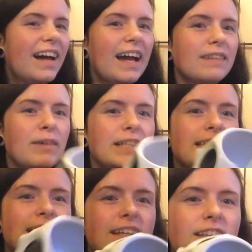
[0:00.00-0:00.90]
I had my
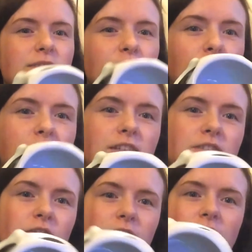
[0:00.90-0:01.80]
tea in this morning. There's
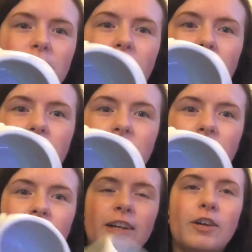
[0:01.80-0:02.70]
still a tea bag in
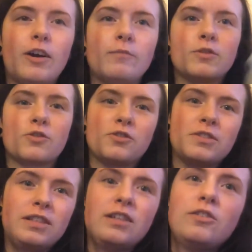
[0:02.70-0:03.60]
there. I know, I'm
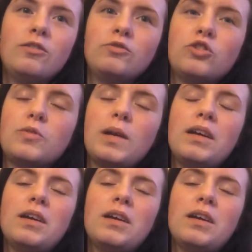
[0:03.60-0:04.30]
disgusting. Don't judge me.